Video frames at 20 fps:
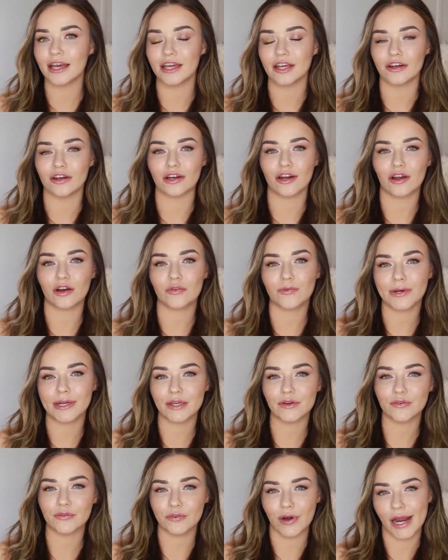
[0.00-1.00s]
You're gonna look
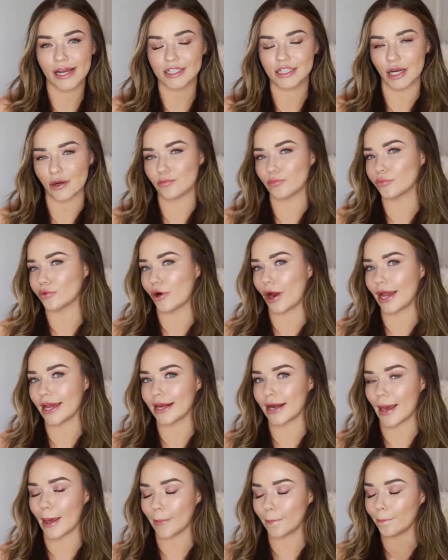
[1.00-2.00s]
really fresh and
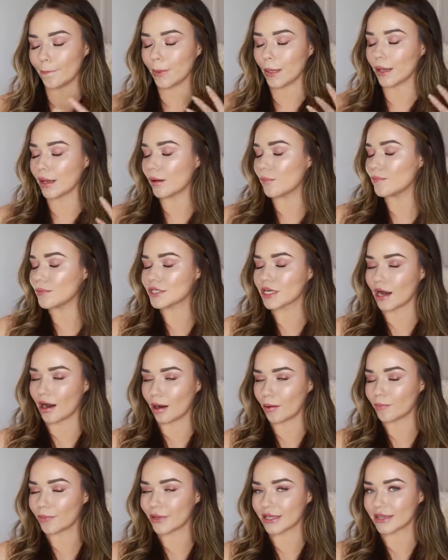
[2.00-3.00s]
bright and plumped
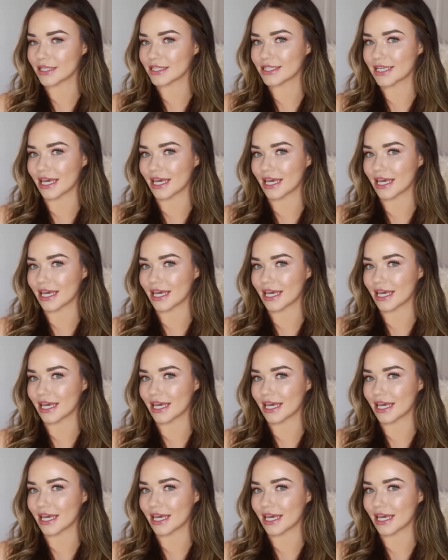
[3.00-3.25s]
up in the